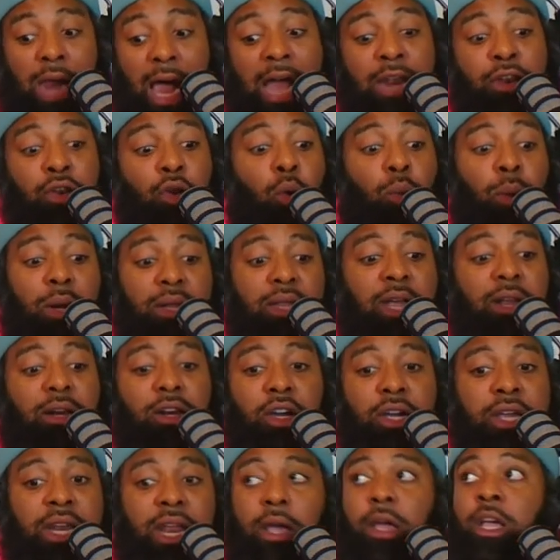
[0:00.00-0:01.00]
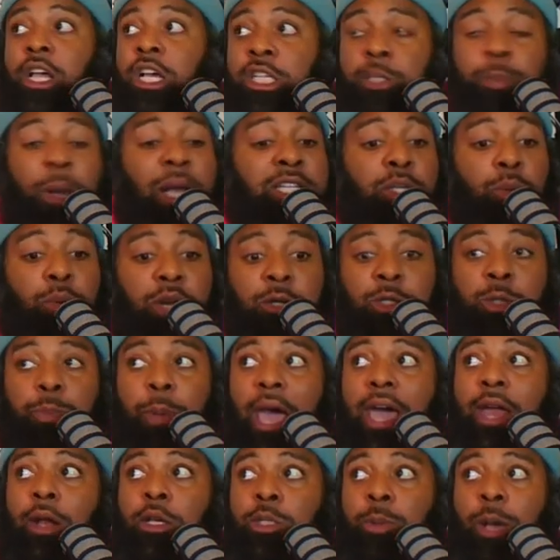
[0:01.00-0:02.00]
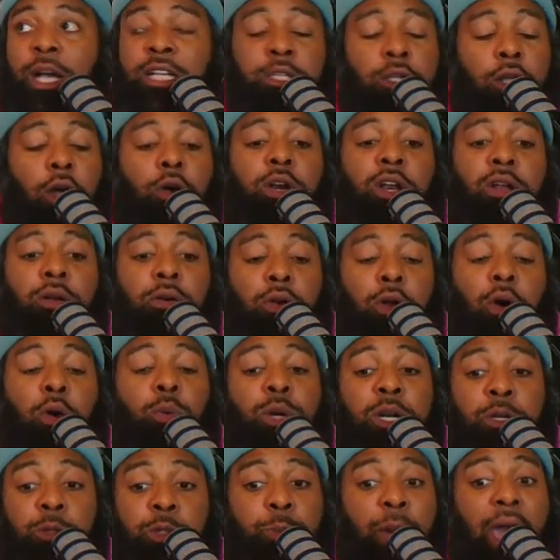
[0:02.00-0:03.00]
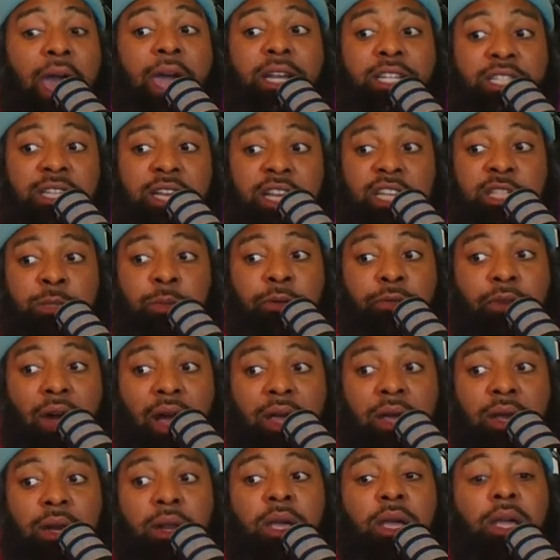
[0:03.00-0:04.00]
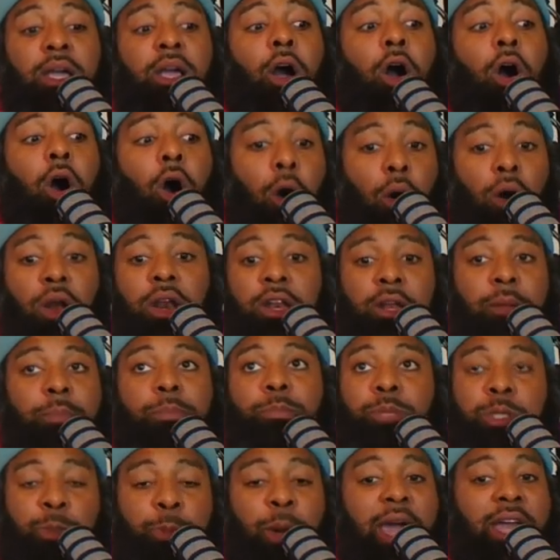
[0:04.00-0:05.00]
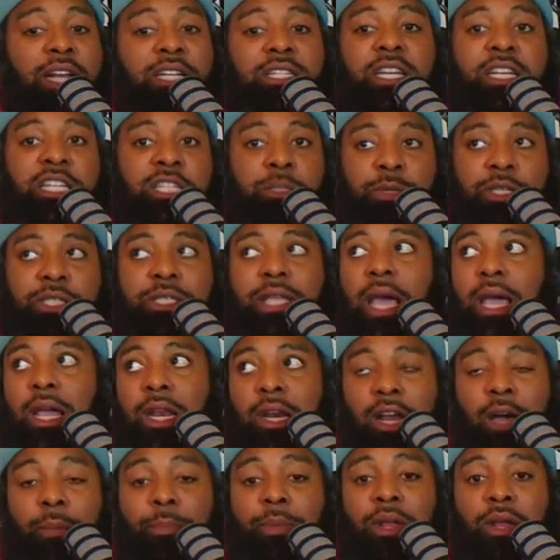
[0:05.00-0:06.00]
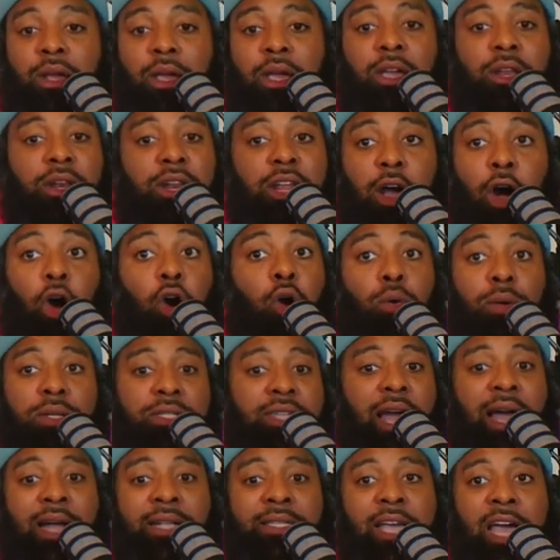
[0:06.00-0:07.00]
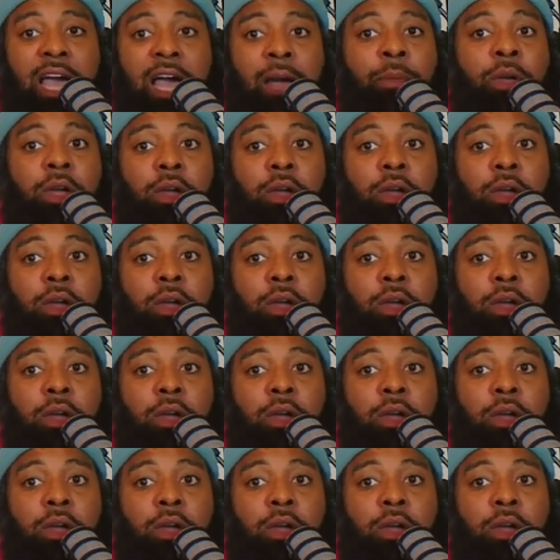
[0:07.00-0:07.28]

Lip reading: know one thing looking at, especially when those Spanish, when those Spanish niggas be fighting, all of them Spanish niggas be standing up in the whole entire time.